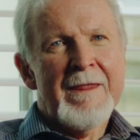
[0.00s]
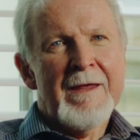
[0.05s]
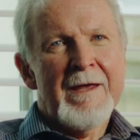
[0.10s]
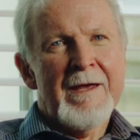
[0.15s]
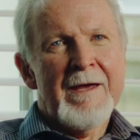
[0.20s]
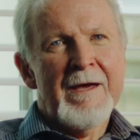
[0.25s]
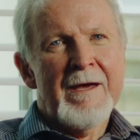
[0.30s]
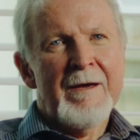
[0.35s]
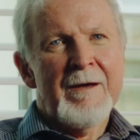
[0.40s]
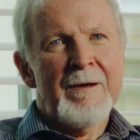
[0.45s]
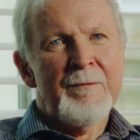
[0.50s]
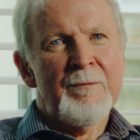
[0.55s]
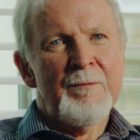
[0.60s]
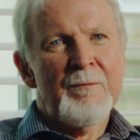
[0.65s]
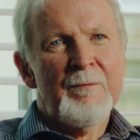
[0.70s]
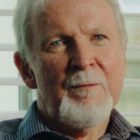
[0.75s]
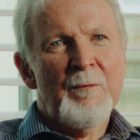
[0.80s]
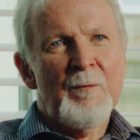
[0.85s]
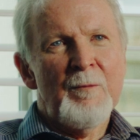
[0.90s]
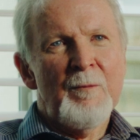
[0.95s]

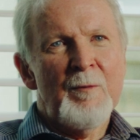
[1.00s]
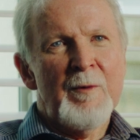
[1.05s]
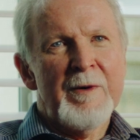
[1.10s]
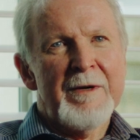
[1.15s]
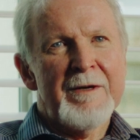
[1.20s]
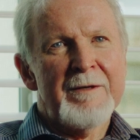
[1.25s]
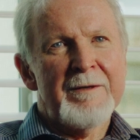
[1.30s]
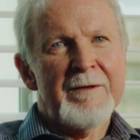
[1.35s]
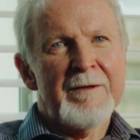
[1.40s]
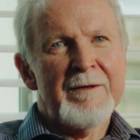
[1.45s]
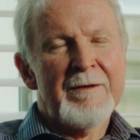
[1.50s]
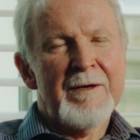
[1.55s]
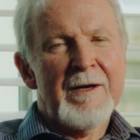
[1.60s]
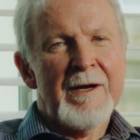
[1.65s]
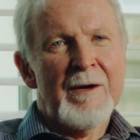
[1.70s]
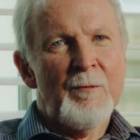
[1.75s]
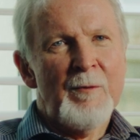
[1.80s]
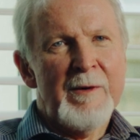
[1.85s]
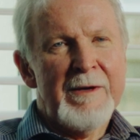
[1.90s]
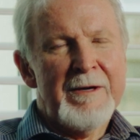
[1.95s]
And when
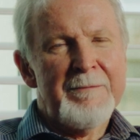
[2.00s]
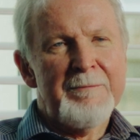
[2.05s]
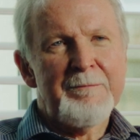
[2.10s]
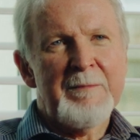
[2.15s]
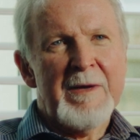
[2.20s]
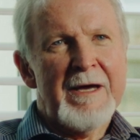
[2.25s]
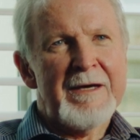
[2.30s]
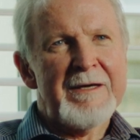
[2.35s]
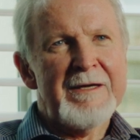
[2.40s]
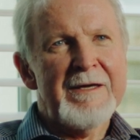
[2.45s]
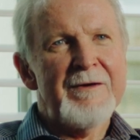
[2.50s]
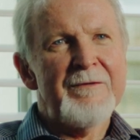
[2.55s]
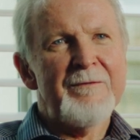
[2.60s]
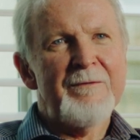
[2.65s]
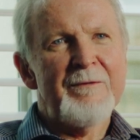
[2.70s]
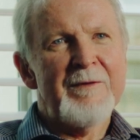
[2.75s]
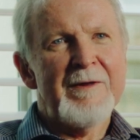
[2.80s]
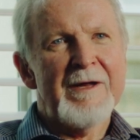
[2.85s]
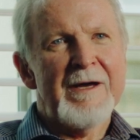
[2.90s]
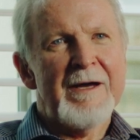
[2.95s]
I went back in
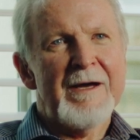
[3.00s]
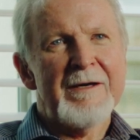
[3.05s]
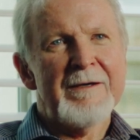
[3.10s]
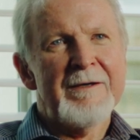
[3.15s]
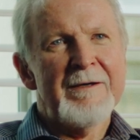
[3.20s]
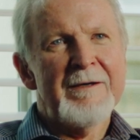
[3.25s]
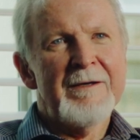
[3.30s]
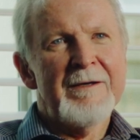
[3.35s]
for that,